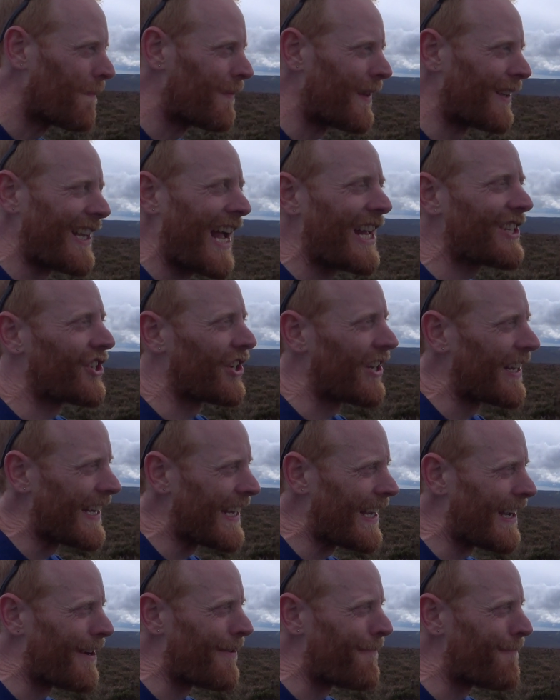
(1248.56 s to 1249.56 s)
There's
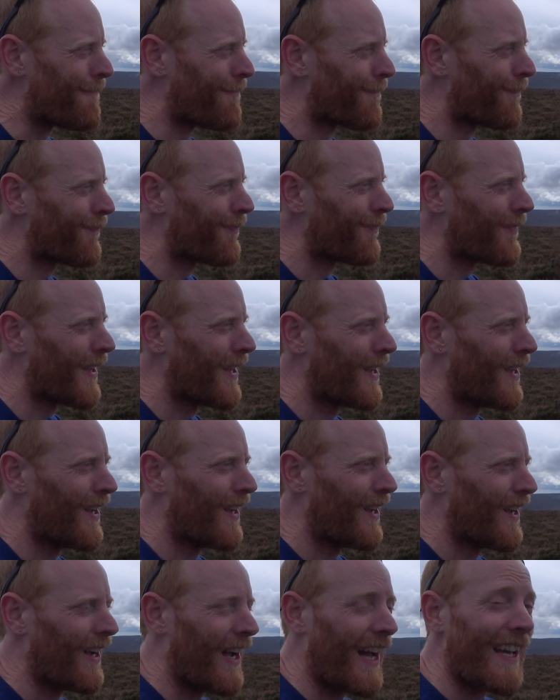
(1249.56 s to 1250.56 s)
actually
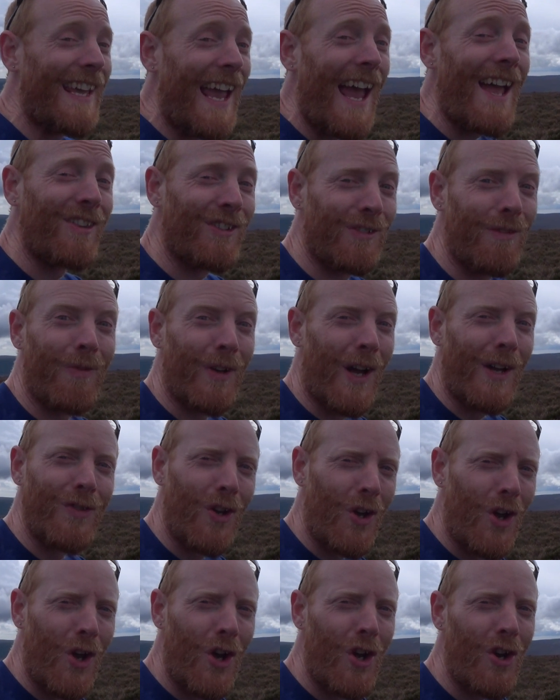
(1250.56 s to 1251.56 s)
again something I've
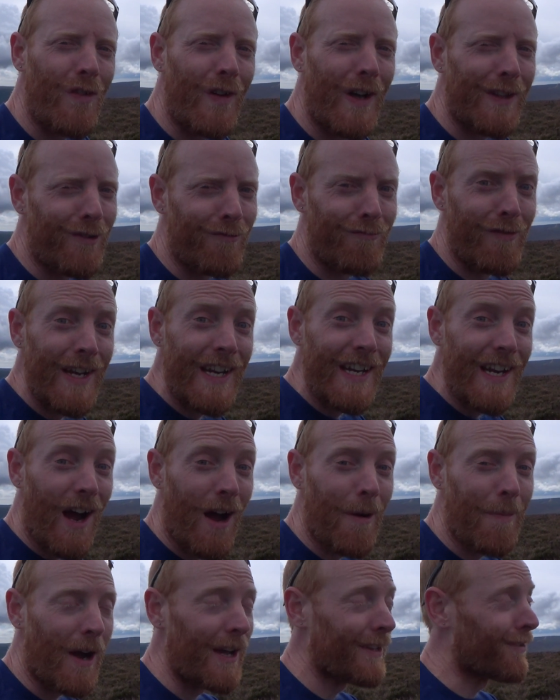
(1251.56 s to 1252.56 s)
not heard of. I had to read
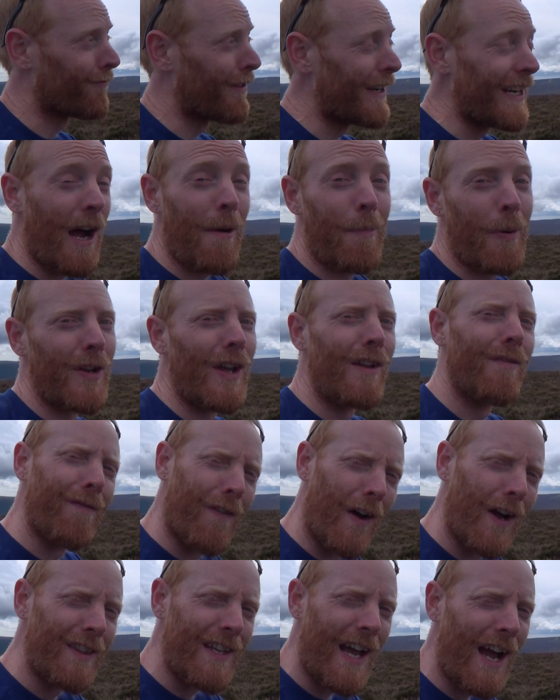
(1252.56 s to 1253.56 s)
up on it and
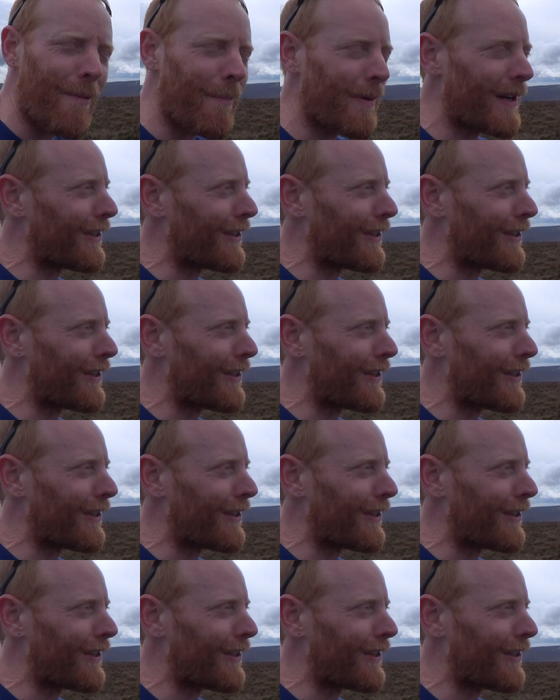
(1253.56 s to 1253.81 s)
find out.